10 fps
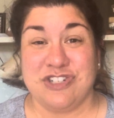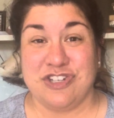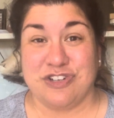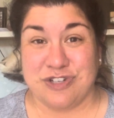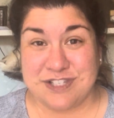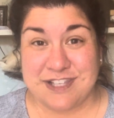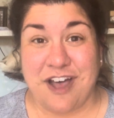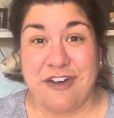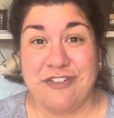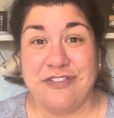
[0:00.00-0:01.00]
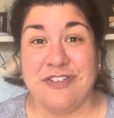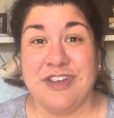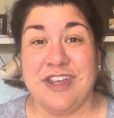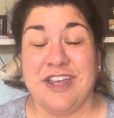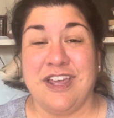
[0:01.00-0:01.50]
to yourself
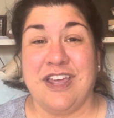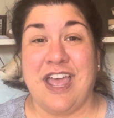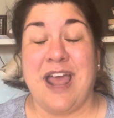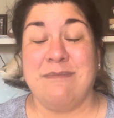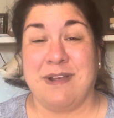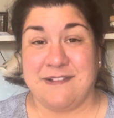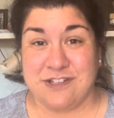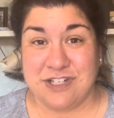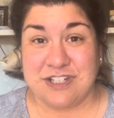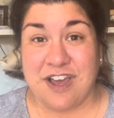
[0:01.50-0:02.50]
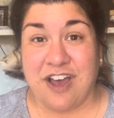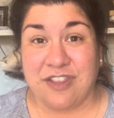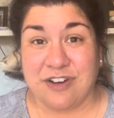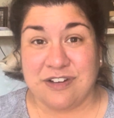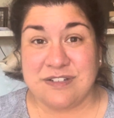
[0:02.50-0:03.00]
and messaging to
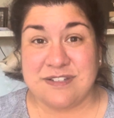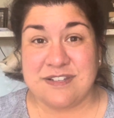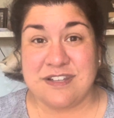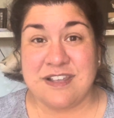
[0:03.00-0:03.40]
others.